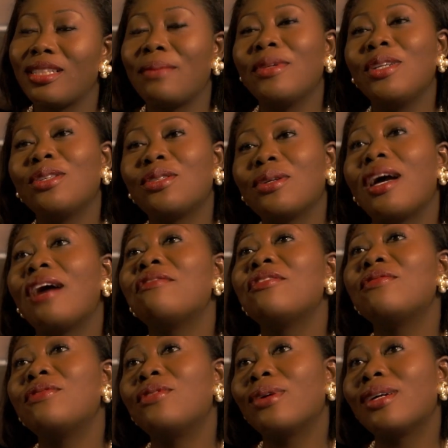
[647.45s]
I mean, you should have
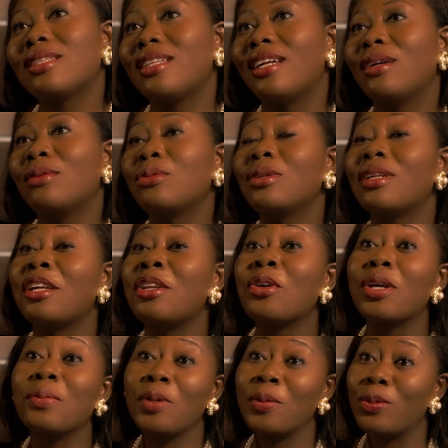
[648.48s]
a voice that won't
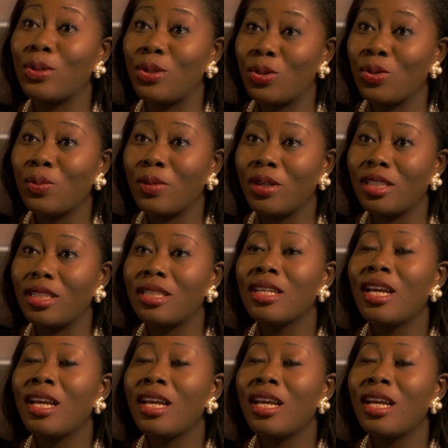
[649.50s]
annoy people too much.